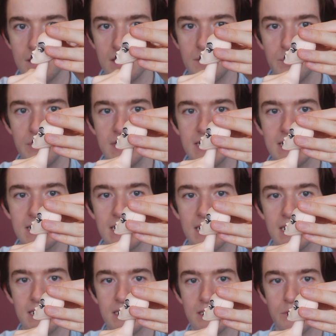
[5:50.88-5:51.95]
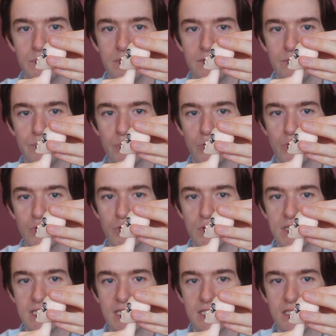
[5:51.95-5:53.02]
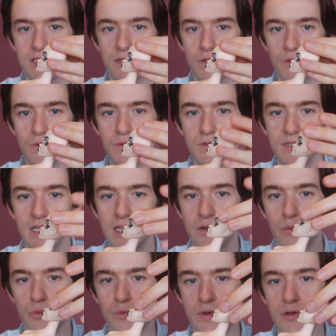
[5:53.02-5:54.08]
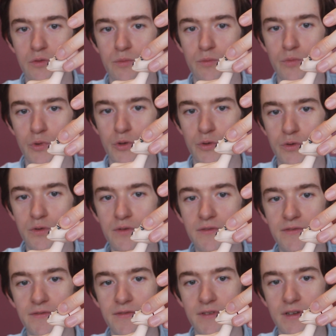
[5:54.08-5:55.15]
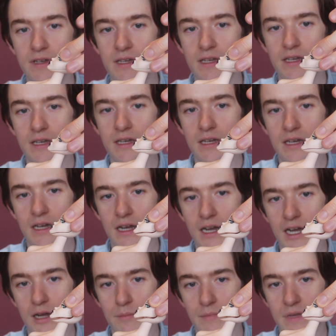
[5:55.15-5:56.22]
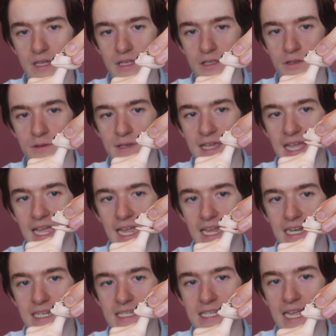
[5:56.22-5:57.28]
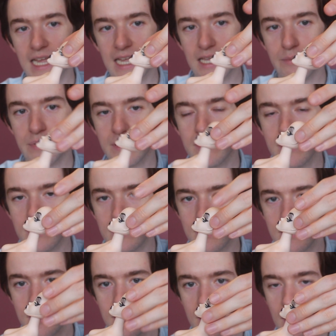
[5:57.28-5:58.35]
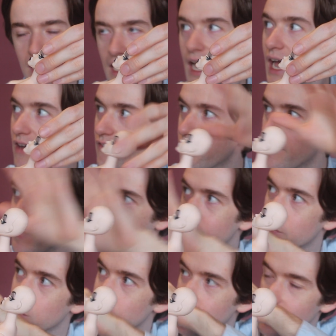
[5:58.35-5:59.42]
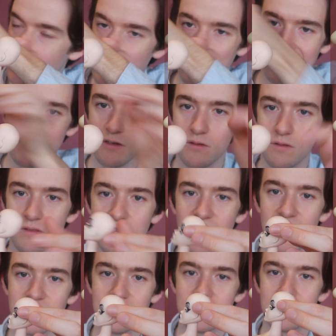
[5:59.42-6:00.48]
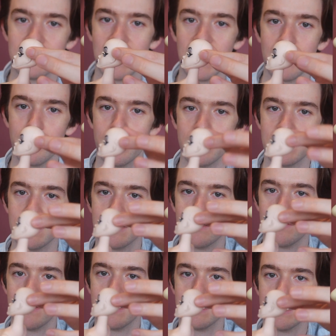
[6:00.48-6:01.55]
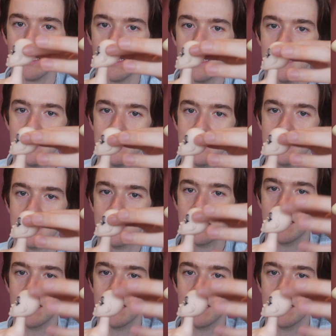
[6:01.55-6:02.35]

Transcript: that's pretty standard with ball jointed dolls. It will move. You can tape it. I have my ball jointed doll has tape just on the sides.